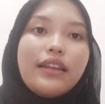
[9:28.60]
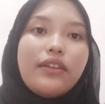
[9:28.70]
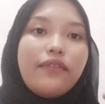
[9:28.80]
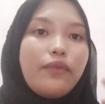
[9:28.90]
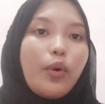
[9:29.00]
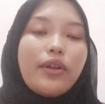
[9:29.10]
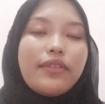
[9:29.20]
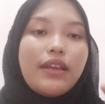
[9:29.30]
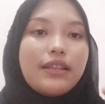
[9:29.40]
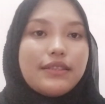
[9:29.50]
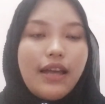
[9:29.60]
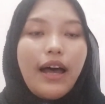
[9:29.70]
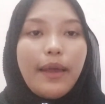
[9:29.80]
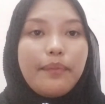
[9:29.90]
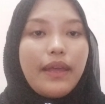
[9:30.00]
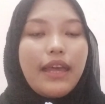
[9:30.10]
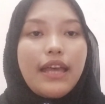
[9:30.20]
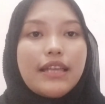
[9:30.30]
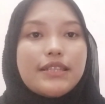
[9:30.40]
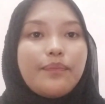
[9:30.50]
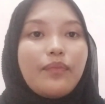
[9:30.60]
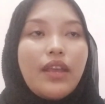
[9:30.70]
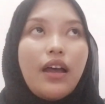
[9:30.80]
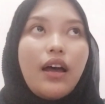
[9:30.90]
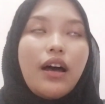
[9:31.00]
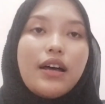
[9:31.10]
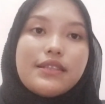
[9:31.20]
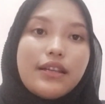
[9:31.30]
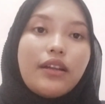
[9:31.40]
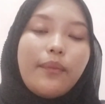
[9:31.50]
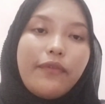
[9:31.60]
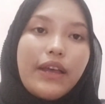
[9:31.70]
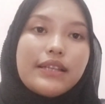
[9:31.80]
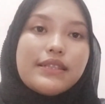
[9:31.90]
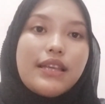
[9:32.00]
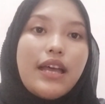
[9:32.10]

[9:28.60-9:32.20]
the fourth type is circumfix.